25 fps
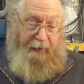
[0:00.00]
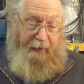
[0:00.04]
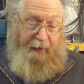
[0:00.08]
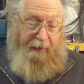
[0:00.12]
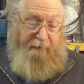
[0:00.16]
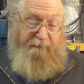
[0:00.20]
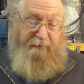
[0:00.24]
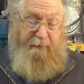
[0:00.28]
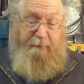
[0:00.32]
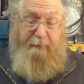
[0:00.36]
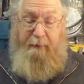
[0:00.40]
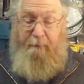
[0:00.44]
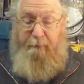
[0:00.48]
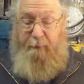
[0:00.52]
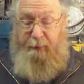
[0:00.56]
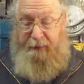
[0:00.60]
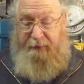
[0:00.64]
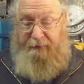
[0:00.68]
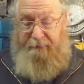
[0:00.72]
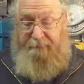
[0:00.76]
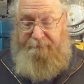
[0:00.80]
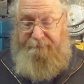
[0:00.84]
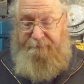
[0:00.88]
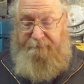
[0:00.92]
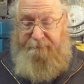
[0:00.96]
And
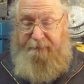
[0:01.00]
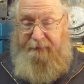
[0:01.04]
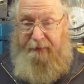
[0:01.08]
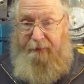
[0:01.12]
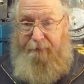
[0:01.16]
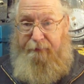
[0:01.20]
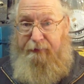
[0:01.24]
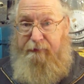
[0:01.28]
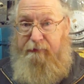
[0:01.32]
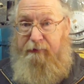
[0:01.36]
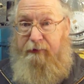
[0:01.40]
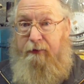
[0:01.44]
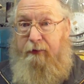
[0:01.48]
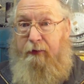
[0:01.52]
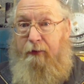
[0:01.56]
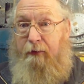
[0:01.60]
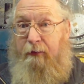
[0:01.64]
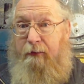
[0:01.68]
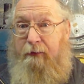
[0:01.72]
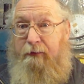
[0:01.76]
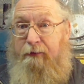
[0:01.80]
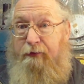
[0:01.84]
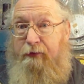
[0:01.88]
remember, if you're at all